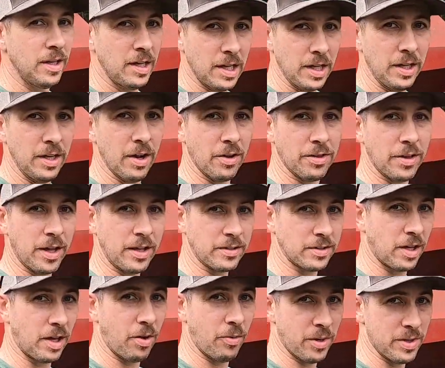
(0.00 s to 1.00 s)
You know, things
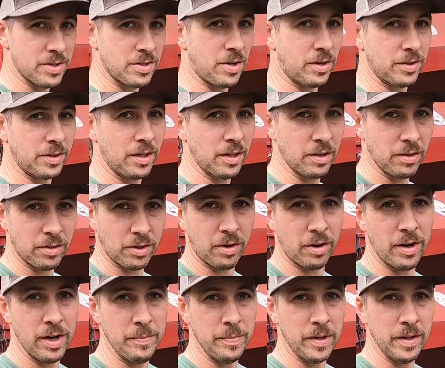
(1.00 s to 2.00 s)
always start to get a little
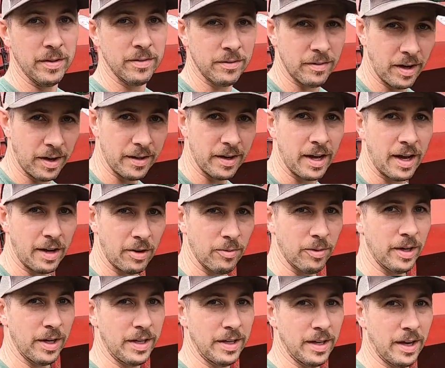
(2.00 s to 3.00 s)
creepy around
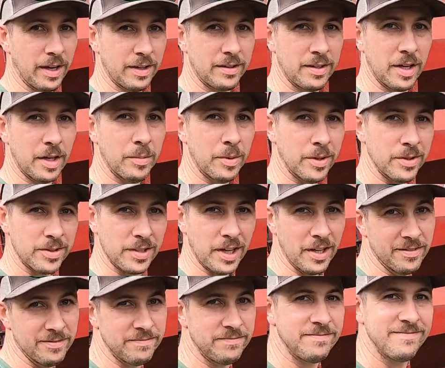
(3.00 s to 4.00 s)
Halloween in October. So
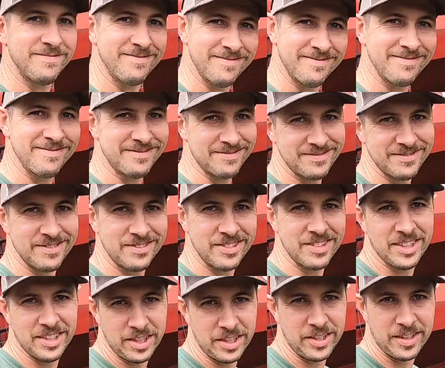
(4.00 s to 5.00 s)

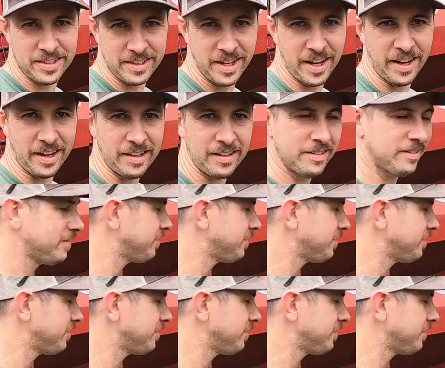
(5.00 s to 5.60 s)
get it?